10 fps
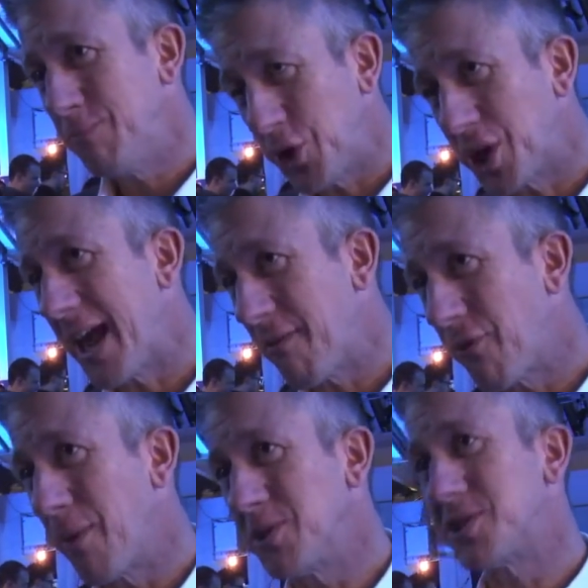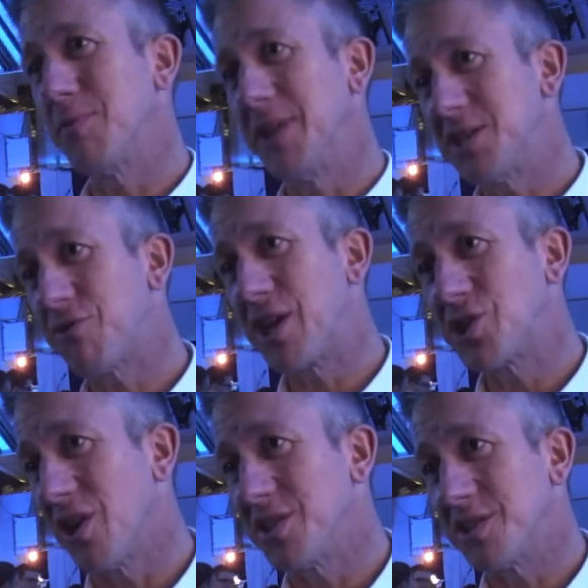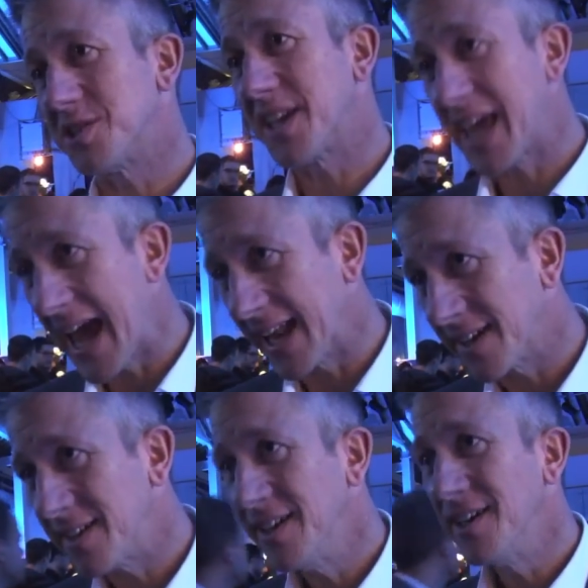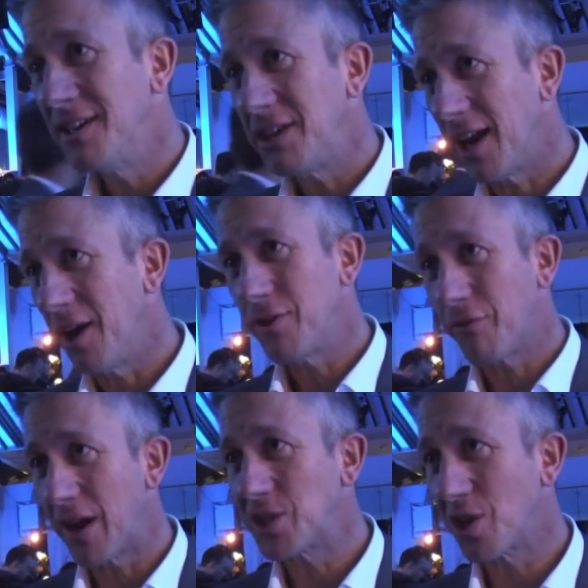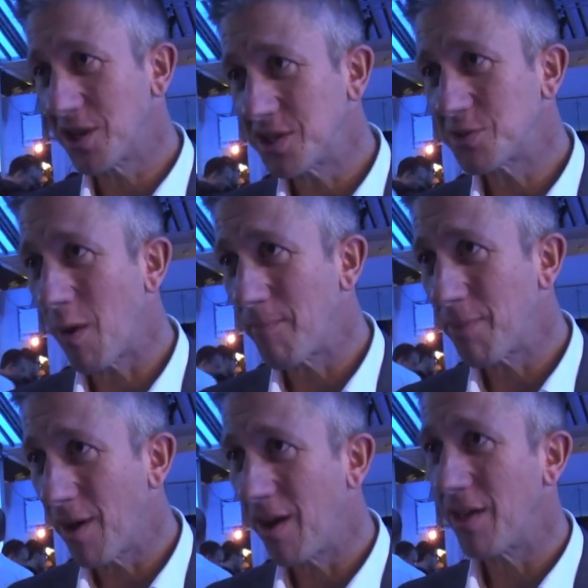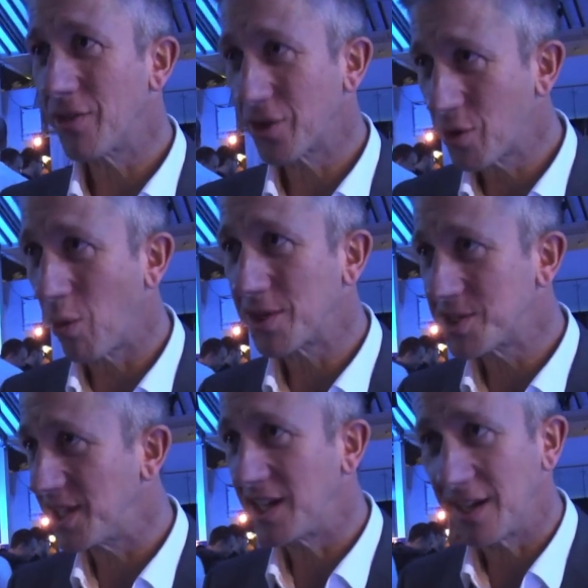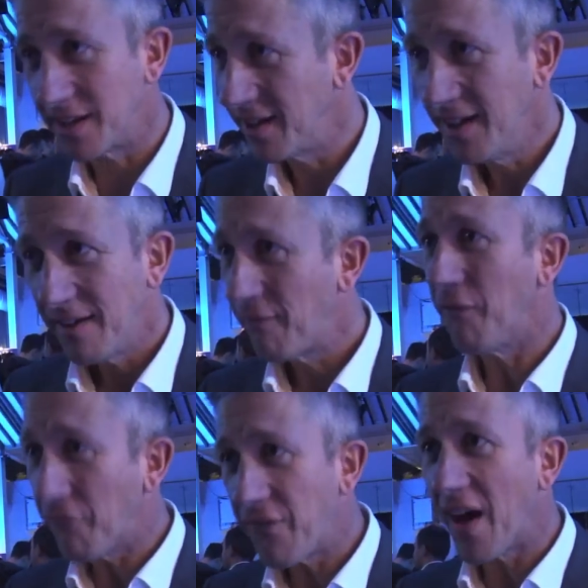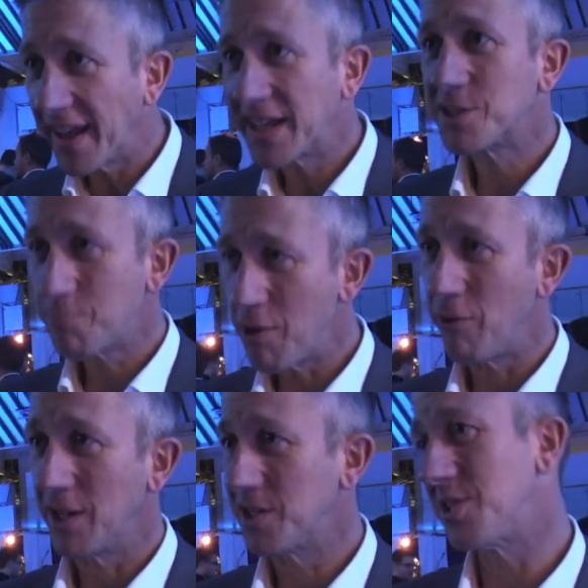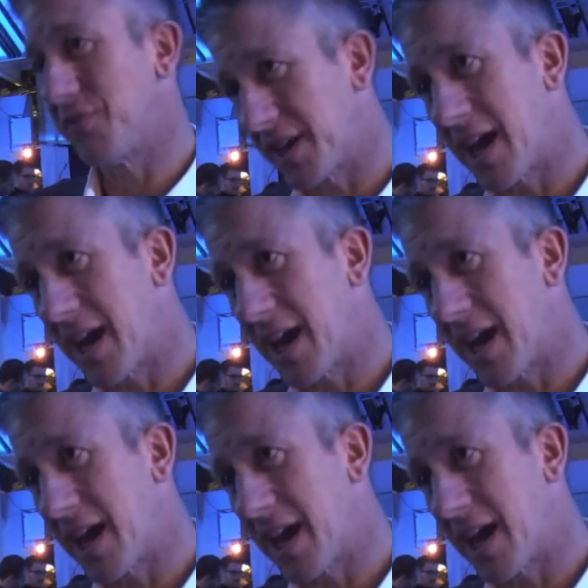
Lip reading: you can have fun with some of these franchises. Again, you know, the franchise is one part, the quality and fun experience of the